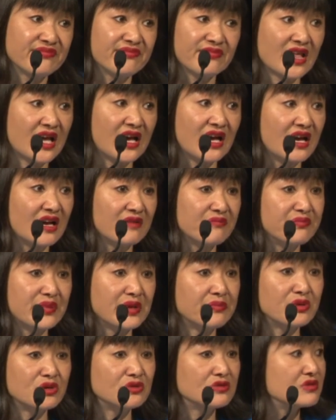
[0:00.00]
are
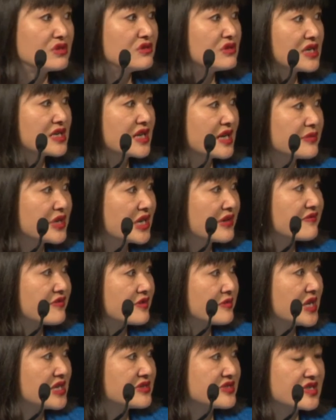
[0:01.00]
people who are coming in
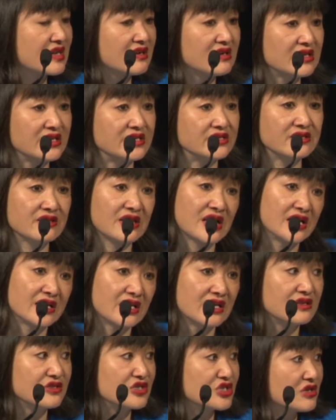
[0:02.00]
from outside, can't
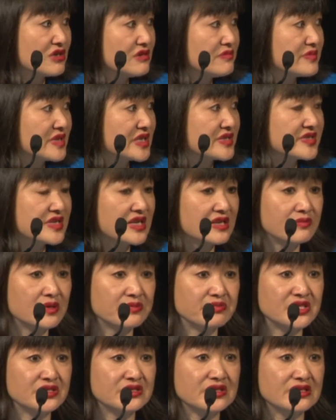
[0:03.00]
get a job, they set up a
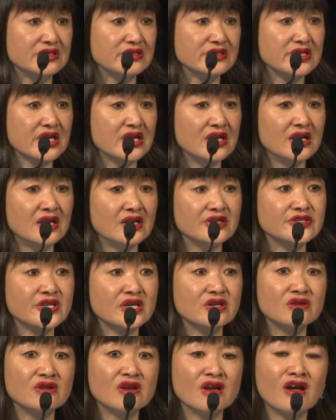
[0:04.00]
business.
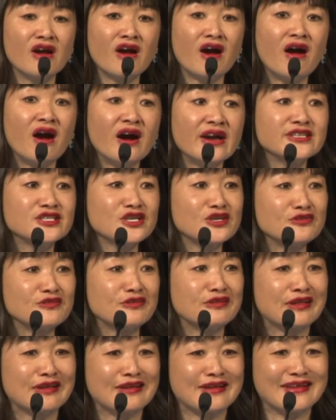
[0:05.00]
So I don't
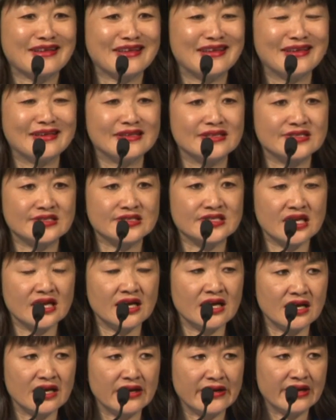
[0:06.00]
think it's
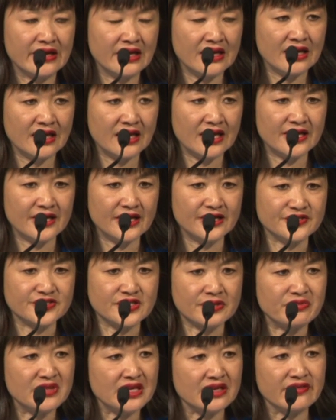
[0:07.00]

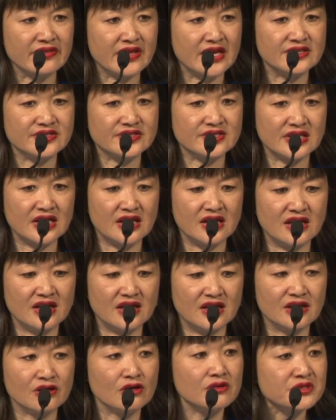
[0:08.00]
something that's
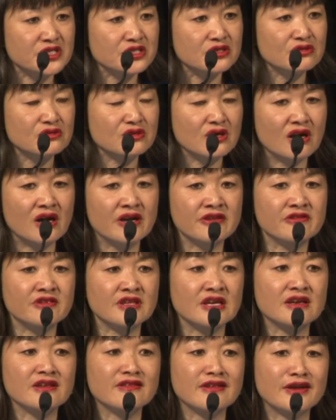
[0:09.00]
an optional. I
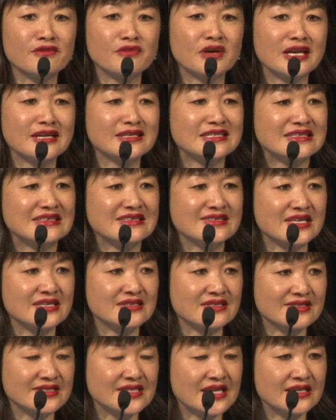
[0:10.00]
think that Wellington is
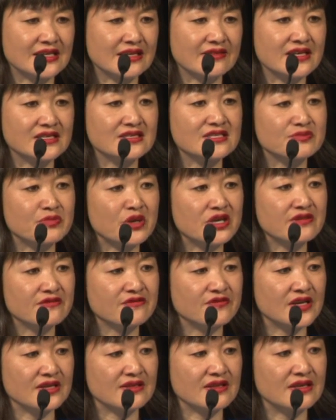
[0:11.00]
understanding that despite the
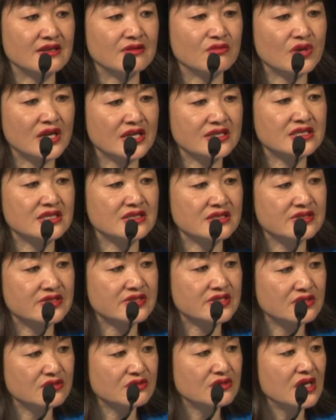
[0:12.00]
fact that Wellington is
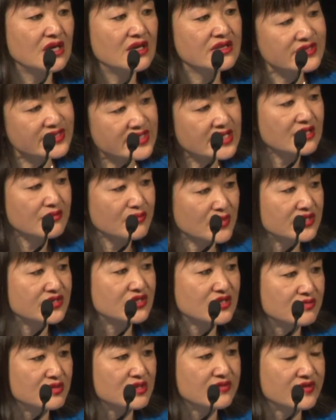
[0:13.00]
still the second most
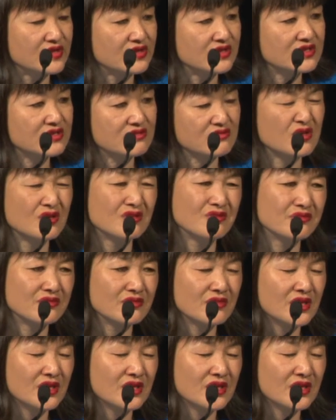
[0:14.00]
super diverse, well,